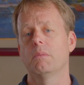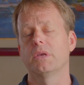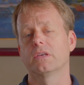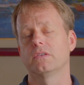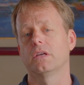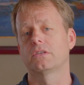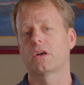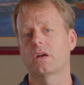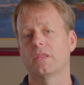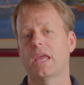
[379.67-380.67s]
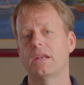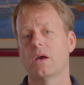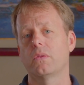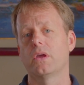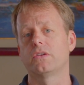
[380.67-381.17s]
Because they
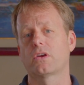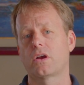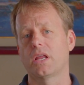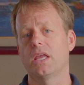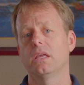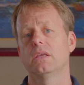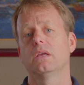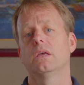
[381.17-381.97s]
know the attorney,